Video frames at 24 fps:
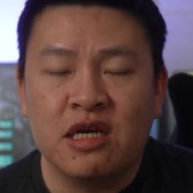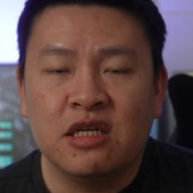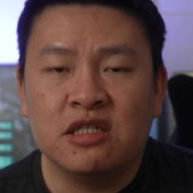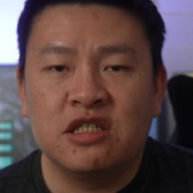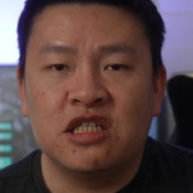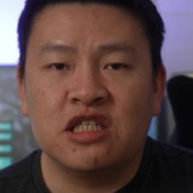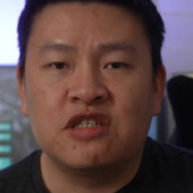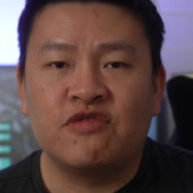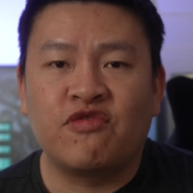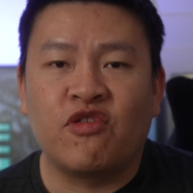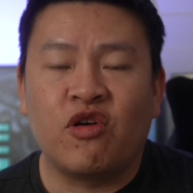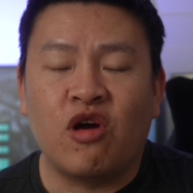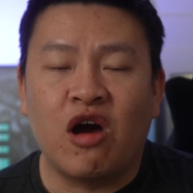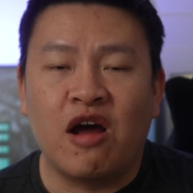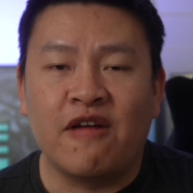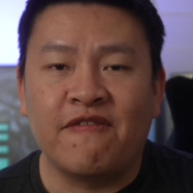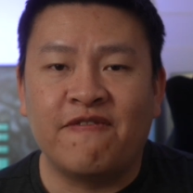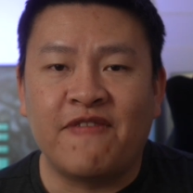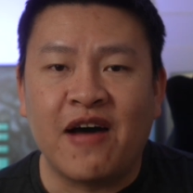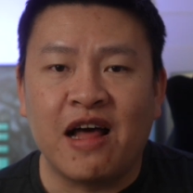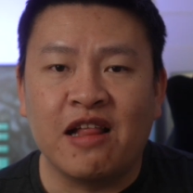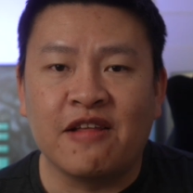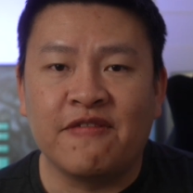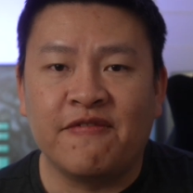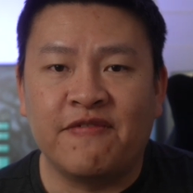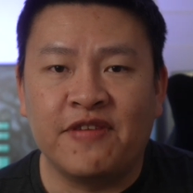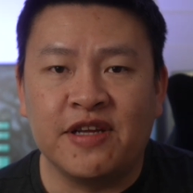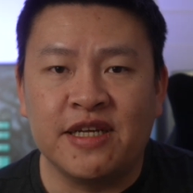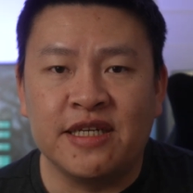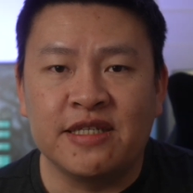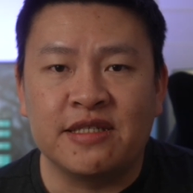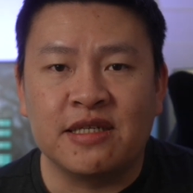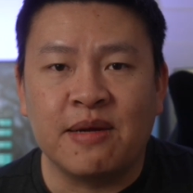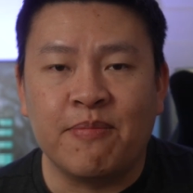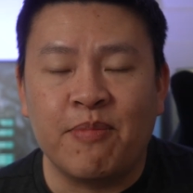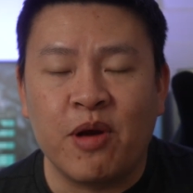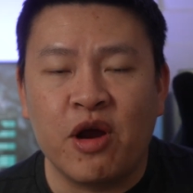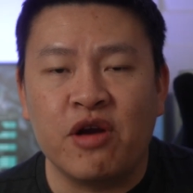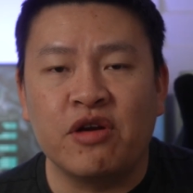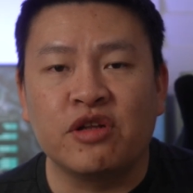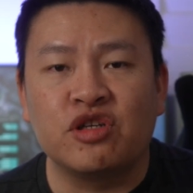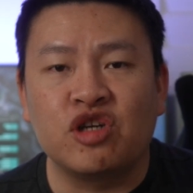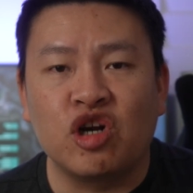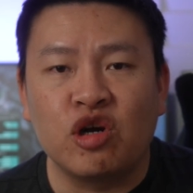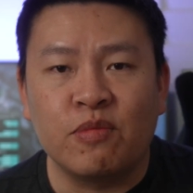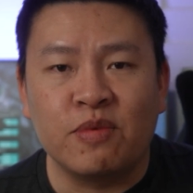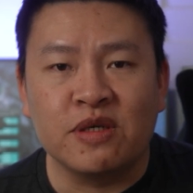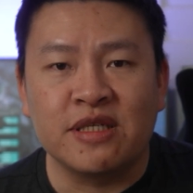just for on filing fees compared
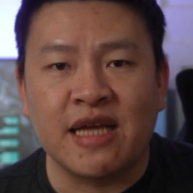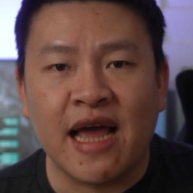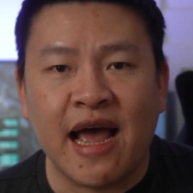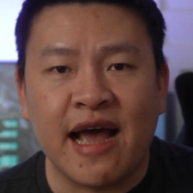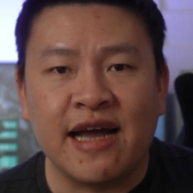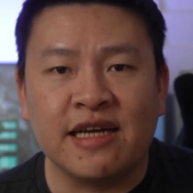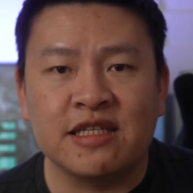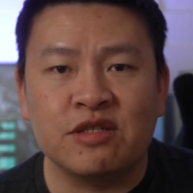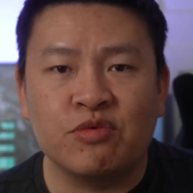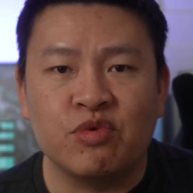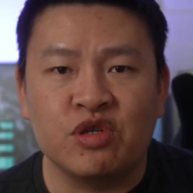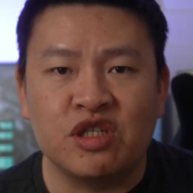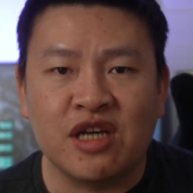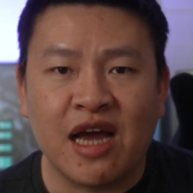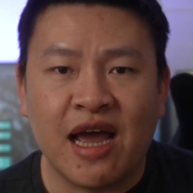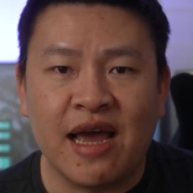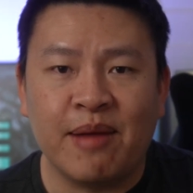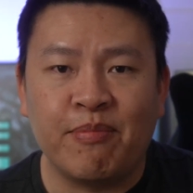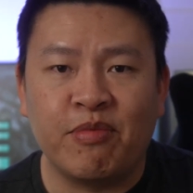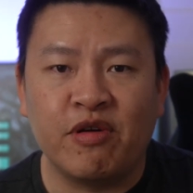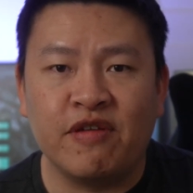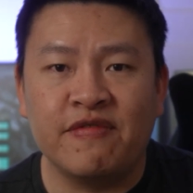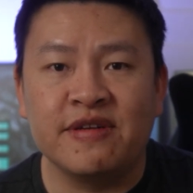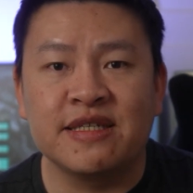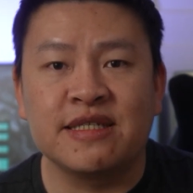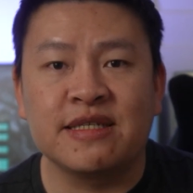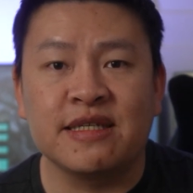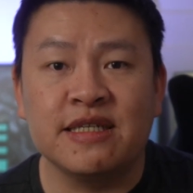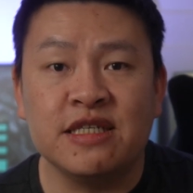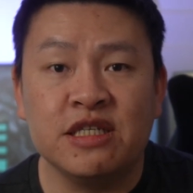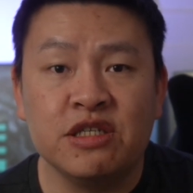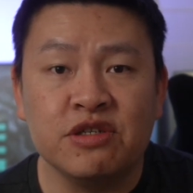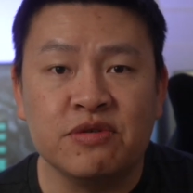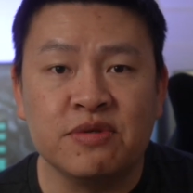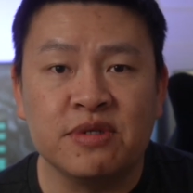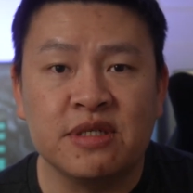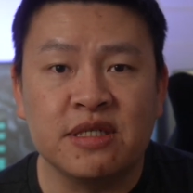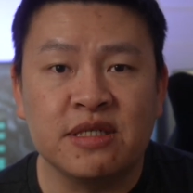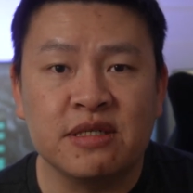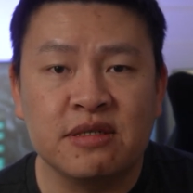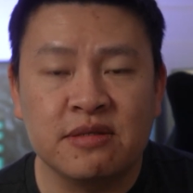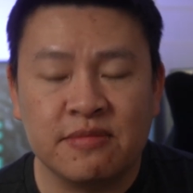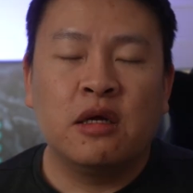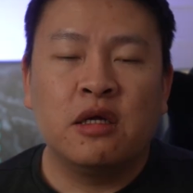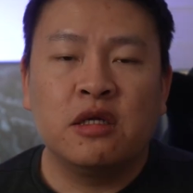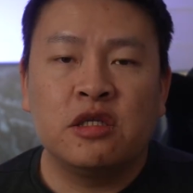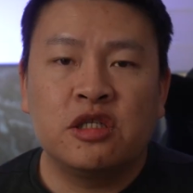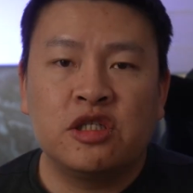to TurboTax, which I had previously used.
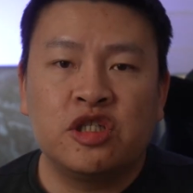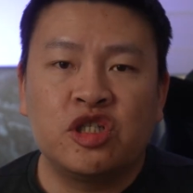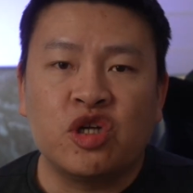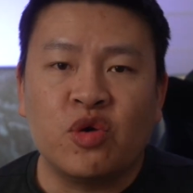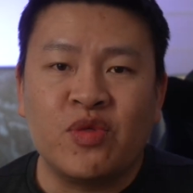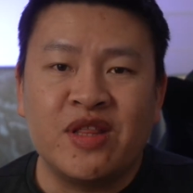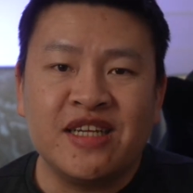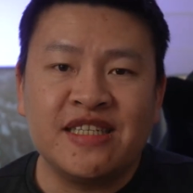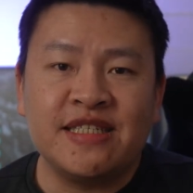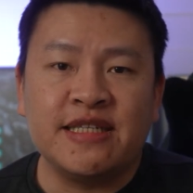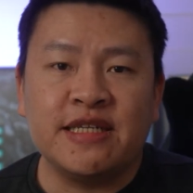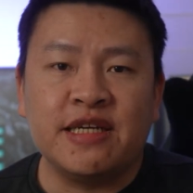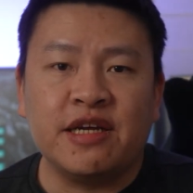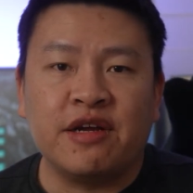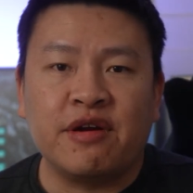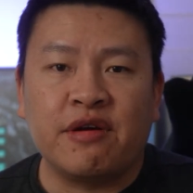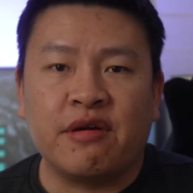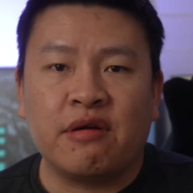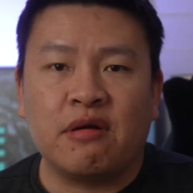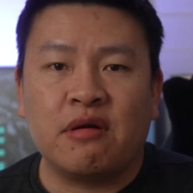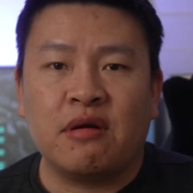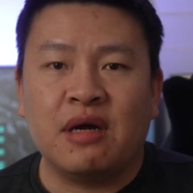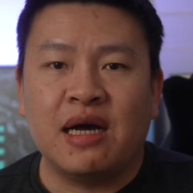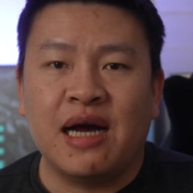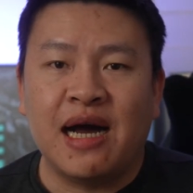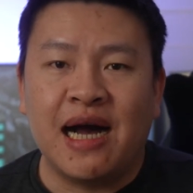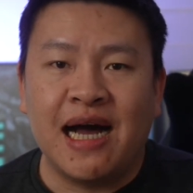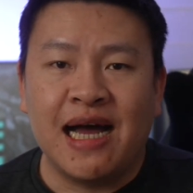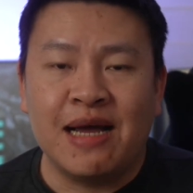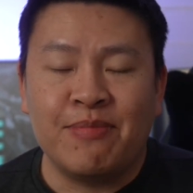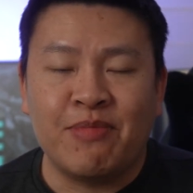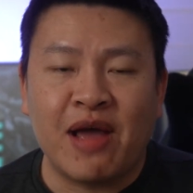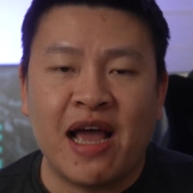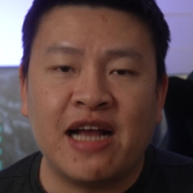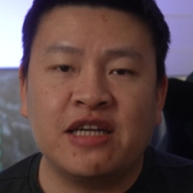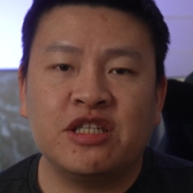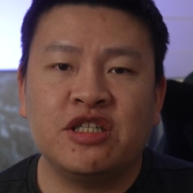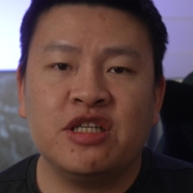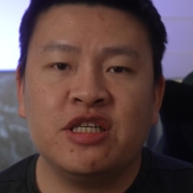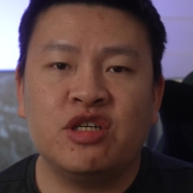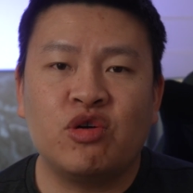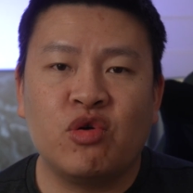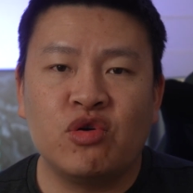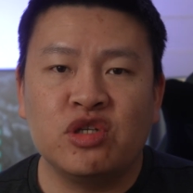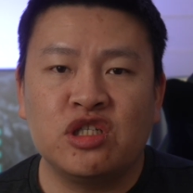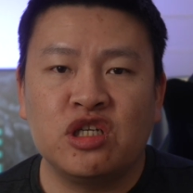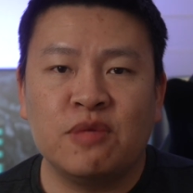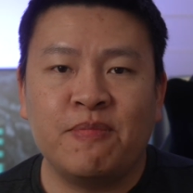So this year, I'm actually
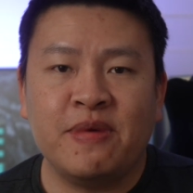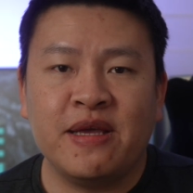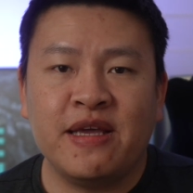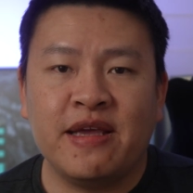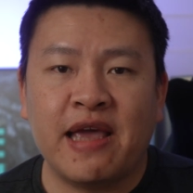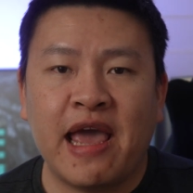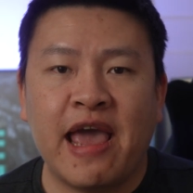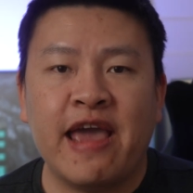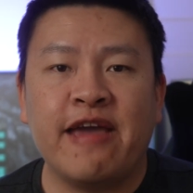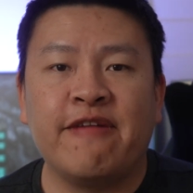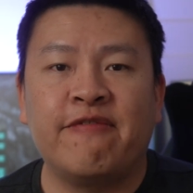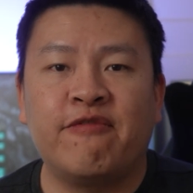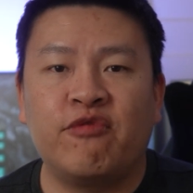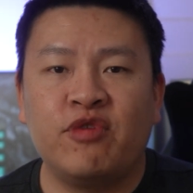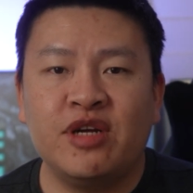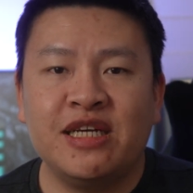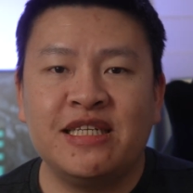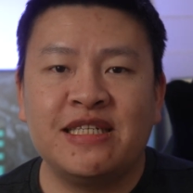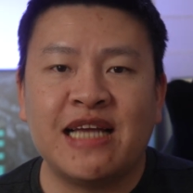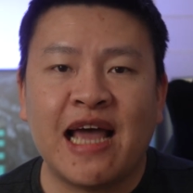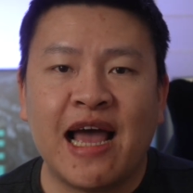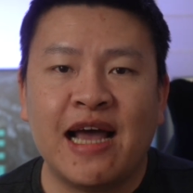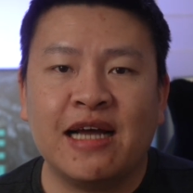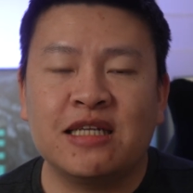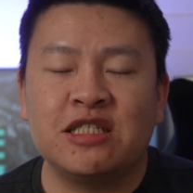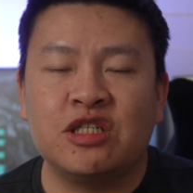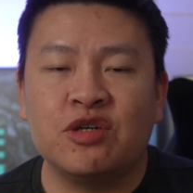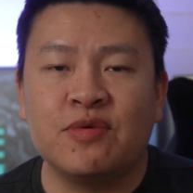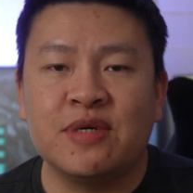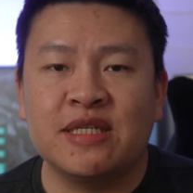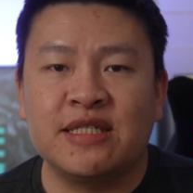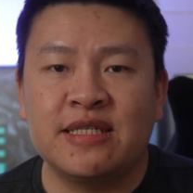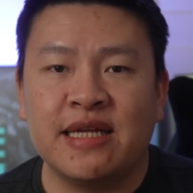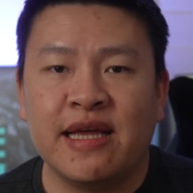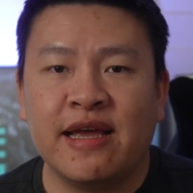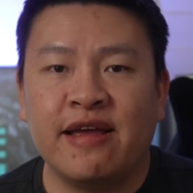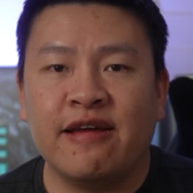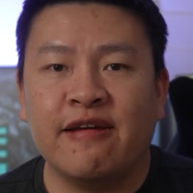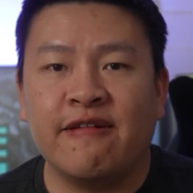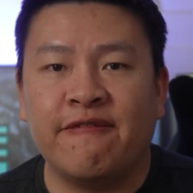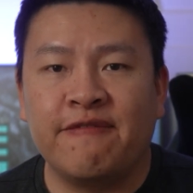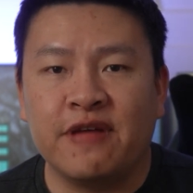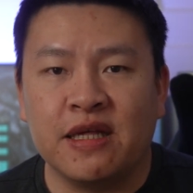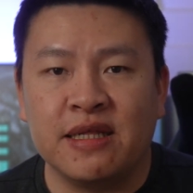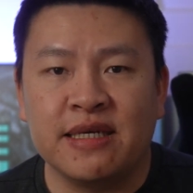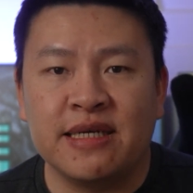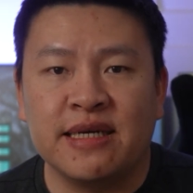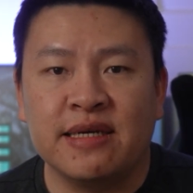going to be a FreeTaxUSA
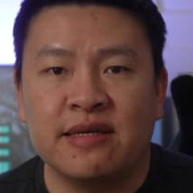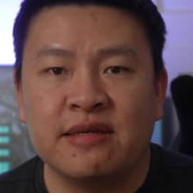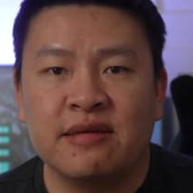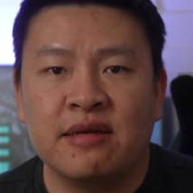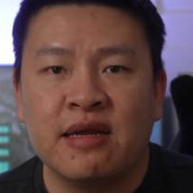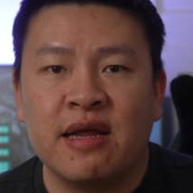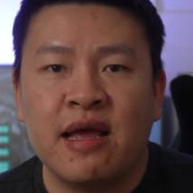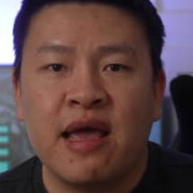affiliate.